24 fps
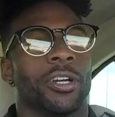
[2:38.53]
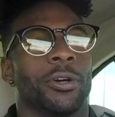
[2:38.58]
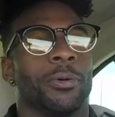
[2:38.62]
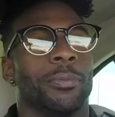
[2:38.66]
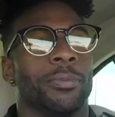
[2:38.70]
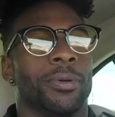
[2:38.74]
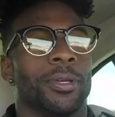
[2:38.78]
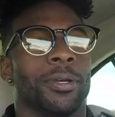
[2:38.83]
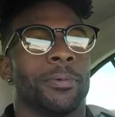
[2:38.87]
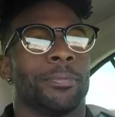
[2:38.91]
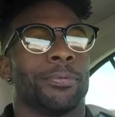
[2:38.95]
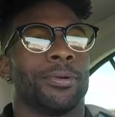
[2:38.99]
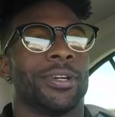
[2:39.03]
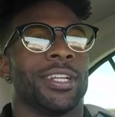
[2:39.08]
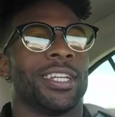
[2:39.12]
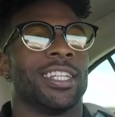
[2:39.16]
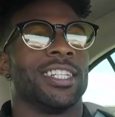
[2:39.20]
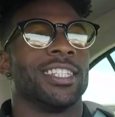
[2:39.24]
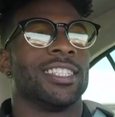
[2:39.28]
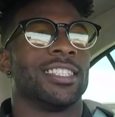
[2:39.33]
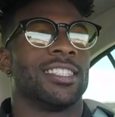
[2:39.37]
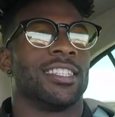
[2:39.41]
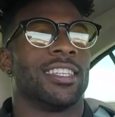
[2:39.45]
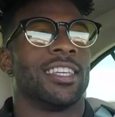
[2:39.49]
to be a pretty
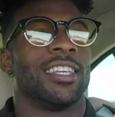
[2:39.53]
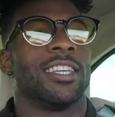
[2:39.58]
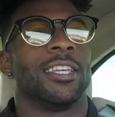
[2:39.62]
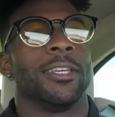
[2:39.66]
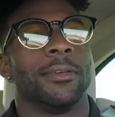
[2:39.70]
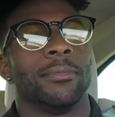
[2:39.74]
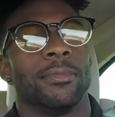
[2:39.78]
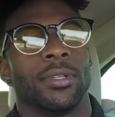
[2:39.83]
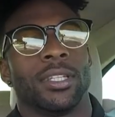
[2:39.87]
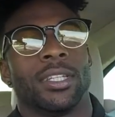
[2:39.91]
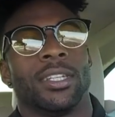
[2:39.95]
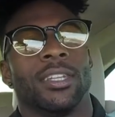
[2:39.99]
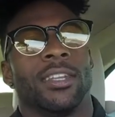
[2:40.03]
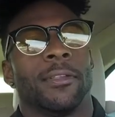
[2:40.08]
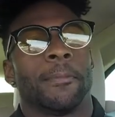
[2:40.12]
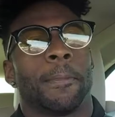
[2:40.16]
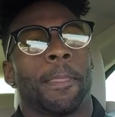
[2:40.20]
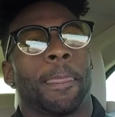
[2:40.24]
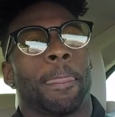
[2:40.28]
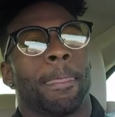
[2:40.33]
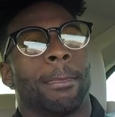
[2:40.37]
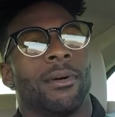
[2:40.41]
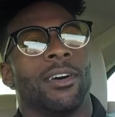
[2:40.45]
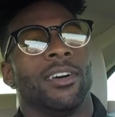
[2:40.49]
good team.
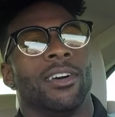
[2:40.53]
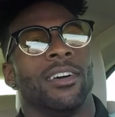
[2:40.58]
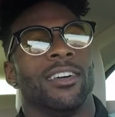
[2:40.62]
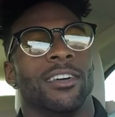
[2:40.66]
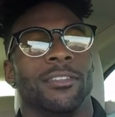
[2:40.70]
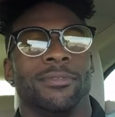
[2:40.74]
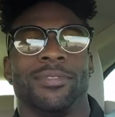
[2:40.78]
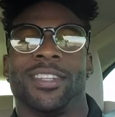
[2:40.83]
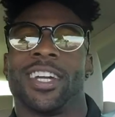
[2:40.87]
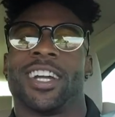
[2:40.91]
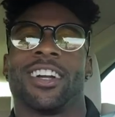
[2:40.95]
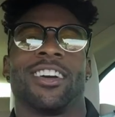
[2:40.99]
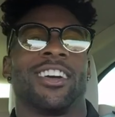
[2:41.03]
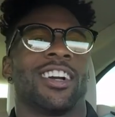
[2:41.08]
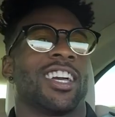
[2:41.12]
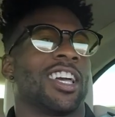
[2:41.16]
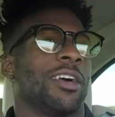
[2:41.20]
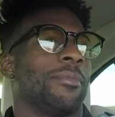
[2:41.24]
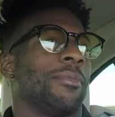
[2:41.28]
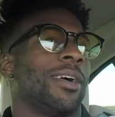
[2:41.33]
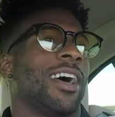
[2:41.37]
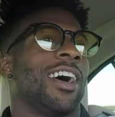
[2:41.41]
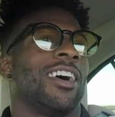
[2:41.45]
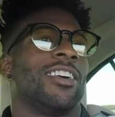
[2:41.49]
And they're going to
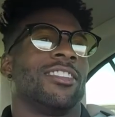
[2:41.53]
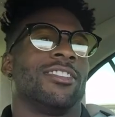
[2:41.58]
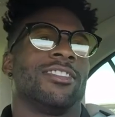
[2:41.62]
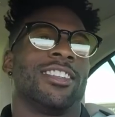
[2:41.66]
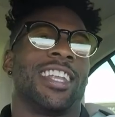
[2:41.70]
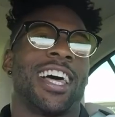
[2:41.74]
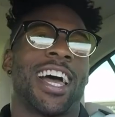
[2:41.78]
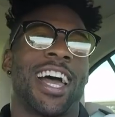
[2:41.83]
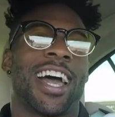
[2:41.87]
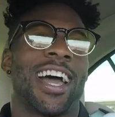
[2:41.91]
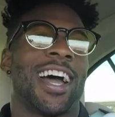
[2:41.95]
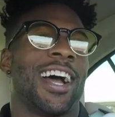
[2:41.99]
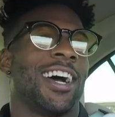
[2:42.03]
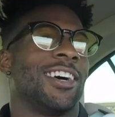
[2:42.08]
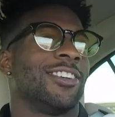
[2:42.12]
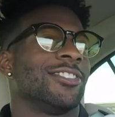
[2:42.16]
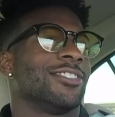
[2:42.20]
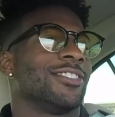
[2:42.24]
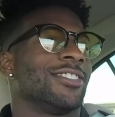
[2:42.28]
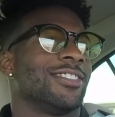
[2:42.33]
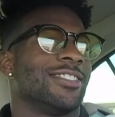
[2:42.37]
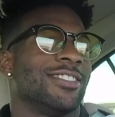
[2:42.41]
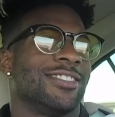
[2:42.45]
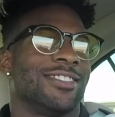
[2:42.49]
come out loud,
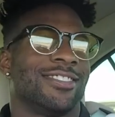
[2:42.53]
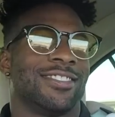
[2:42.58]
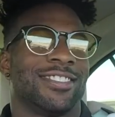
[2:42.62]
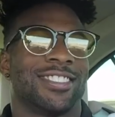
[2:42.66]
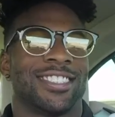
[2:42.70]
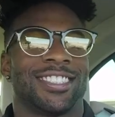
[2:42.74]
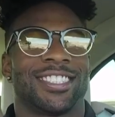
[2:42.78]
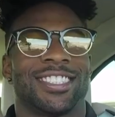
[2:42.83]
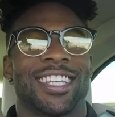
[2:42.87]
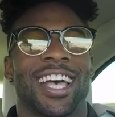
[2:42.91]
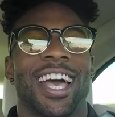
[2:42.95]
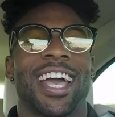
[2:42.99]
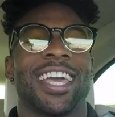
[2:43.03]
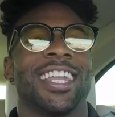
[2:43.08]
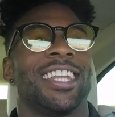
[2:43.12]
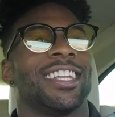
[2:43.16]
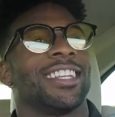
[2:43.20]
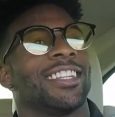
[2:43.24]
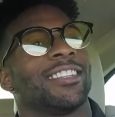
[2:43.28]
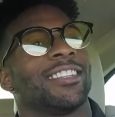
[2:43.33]
excited.